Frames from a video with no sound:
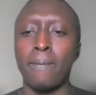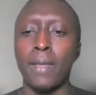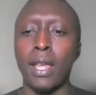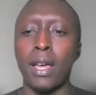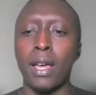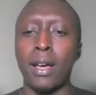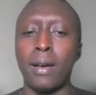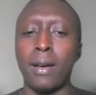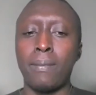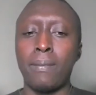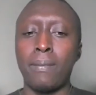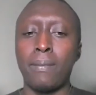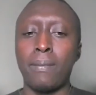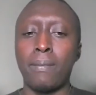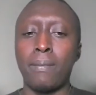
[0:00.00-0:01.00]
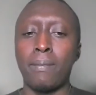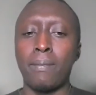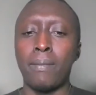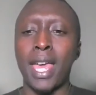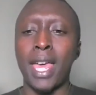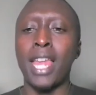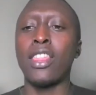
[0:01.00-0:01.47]

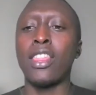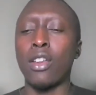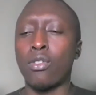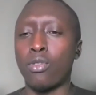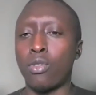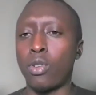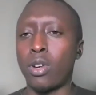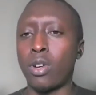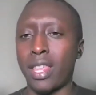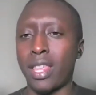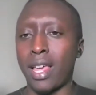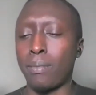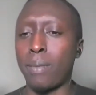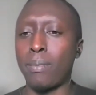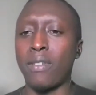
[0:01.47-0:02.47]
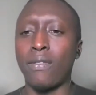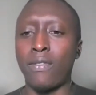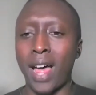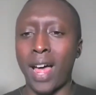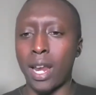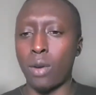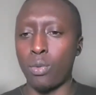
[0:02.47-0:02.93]
and the role that maybe
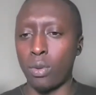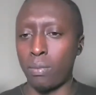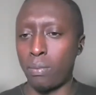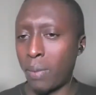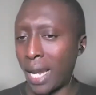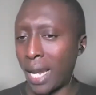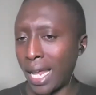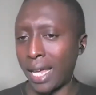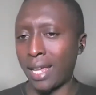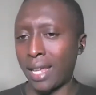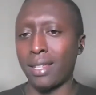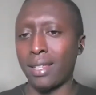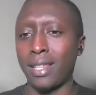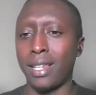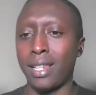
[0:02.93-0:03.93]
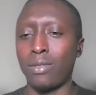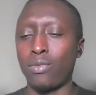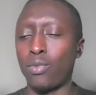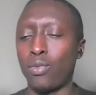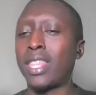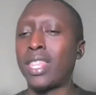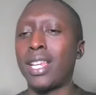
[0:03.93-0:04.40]
VALR will play
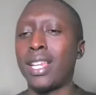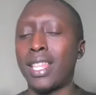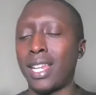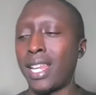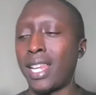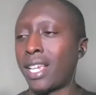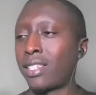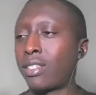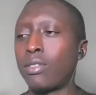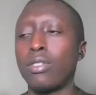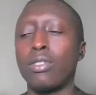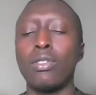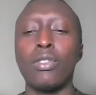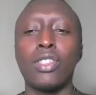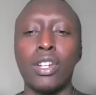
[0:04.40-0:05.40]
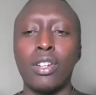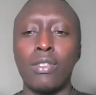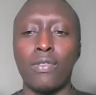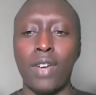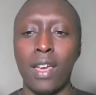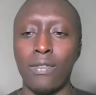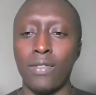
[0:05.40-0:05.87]
within the next 3
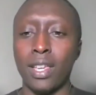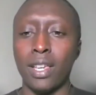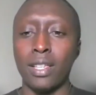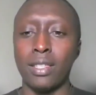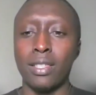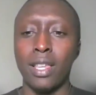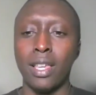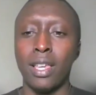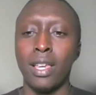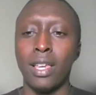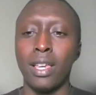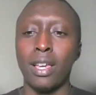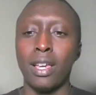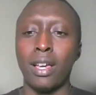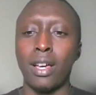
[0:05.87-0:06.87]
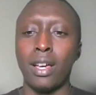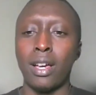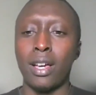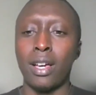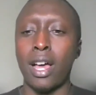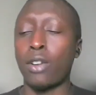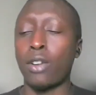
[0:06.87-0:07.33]
to 5 years
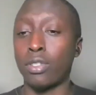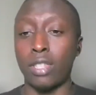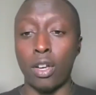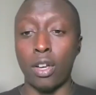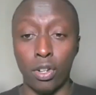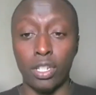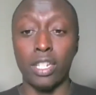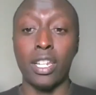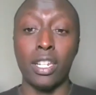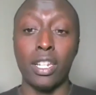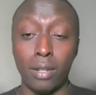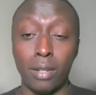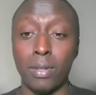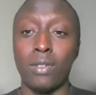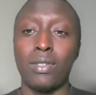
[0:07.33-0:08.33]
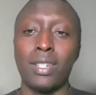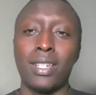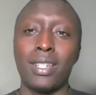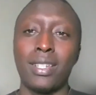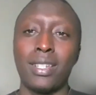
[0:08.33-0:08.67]
across the continent and beyond?